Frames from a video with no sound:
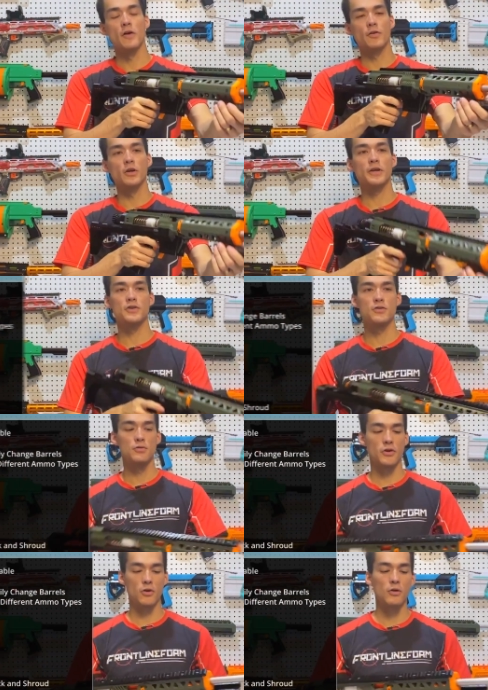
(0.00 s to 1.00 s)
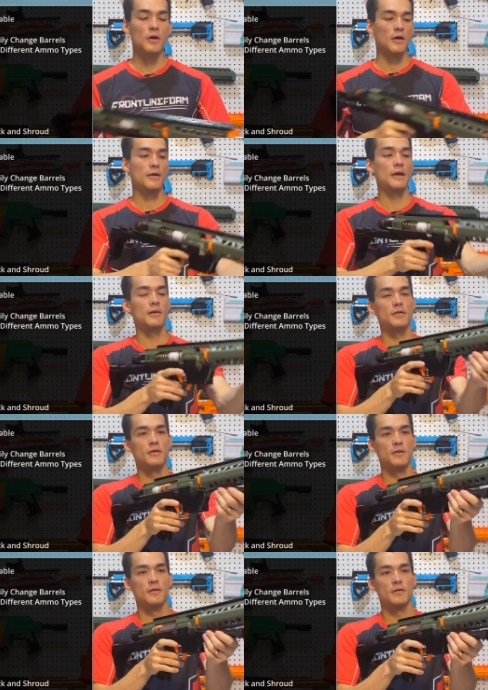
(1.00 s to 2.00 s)
if you're looking to get
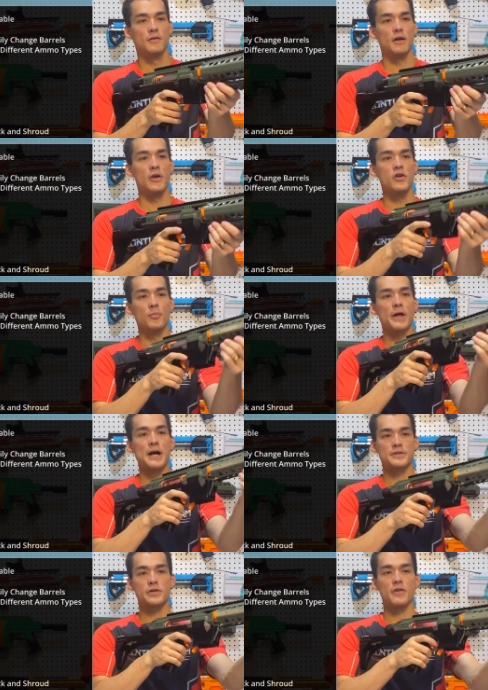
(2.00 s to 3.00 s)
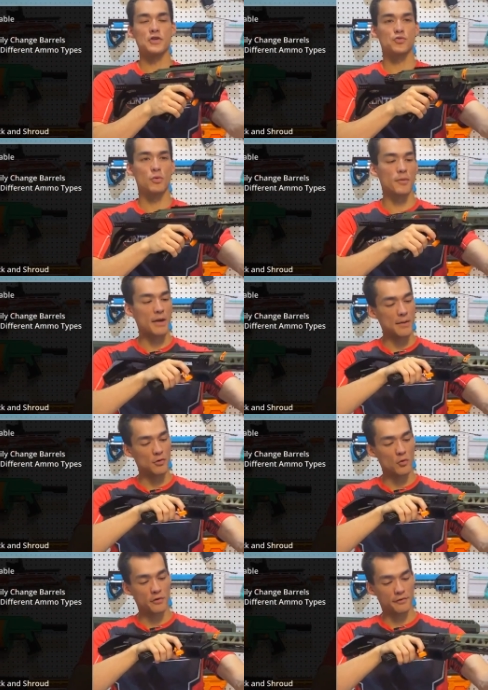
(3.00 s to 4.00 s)
a new blaster, this one might be
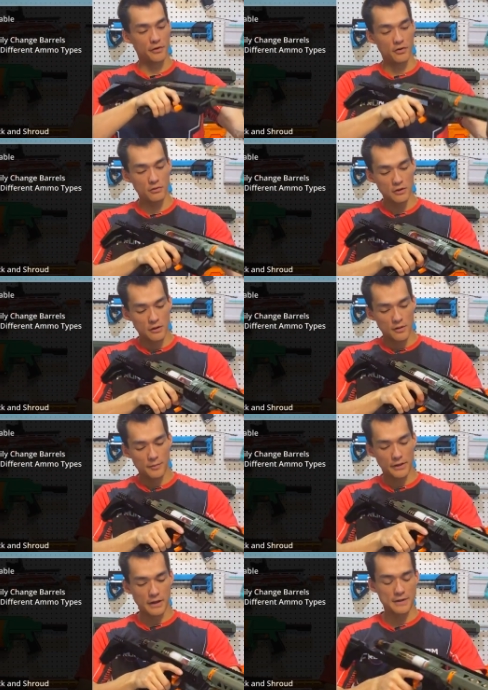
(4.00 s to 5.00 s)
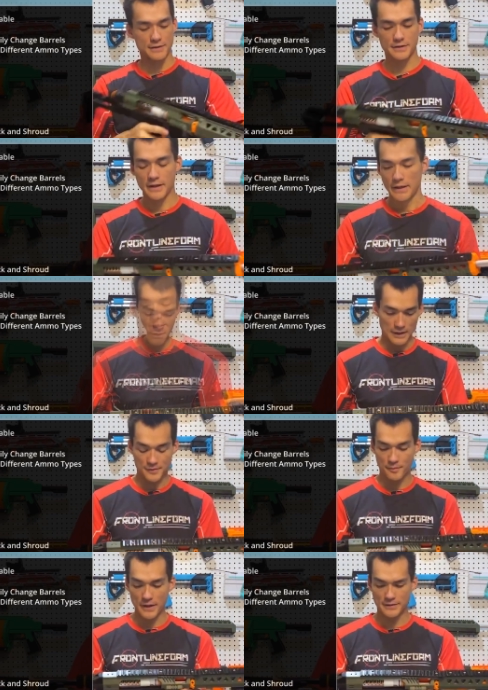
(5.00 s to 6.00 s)
one for you, because it's
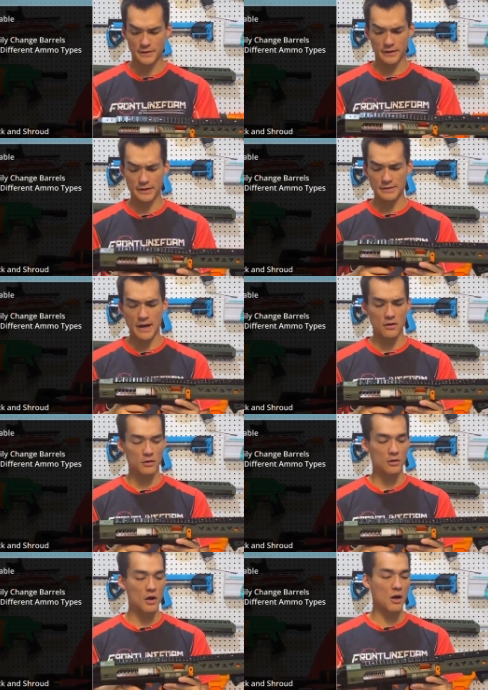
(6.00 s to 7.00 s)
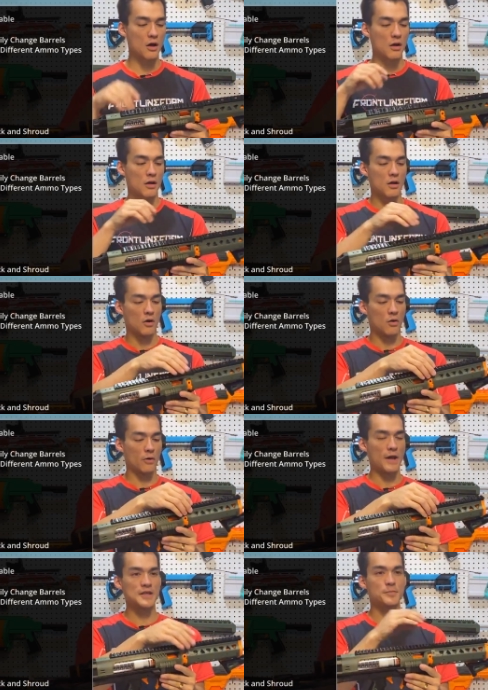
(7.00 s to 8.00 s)
basically a Talon Claw or
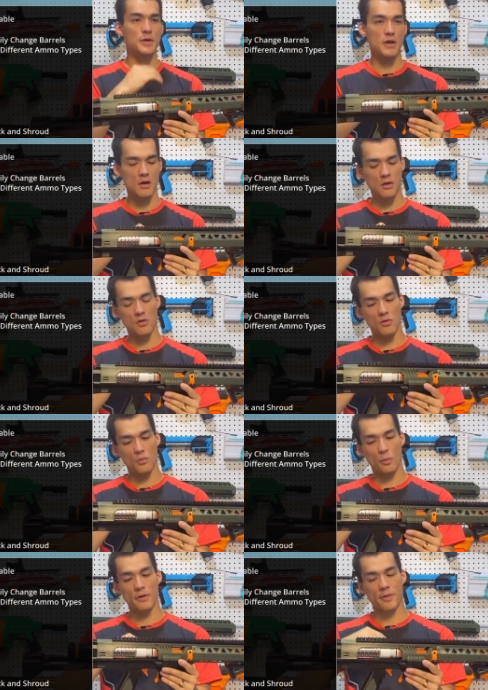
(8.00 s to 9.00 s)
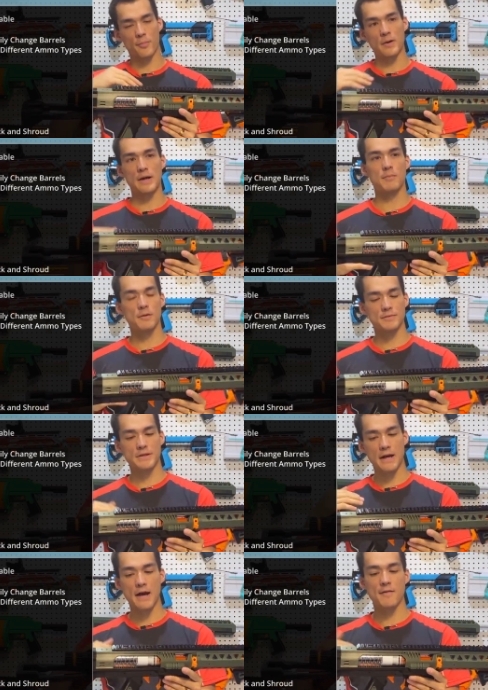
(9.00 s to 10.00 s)
an SBL with the problems
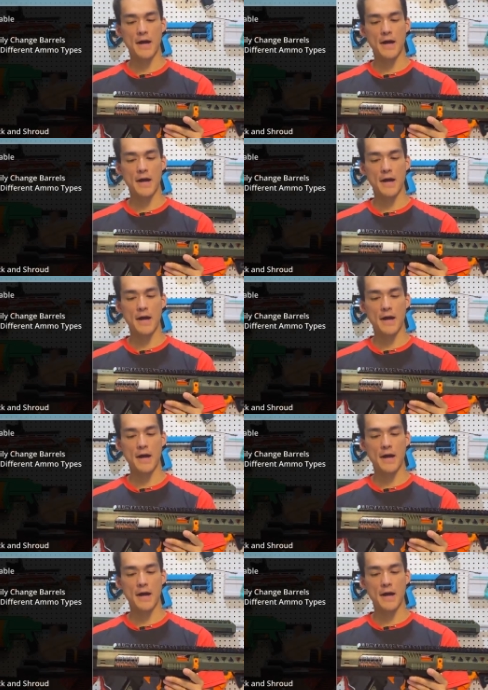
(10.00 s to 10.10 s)
that I've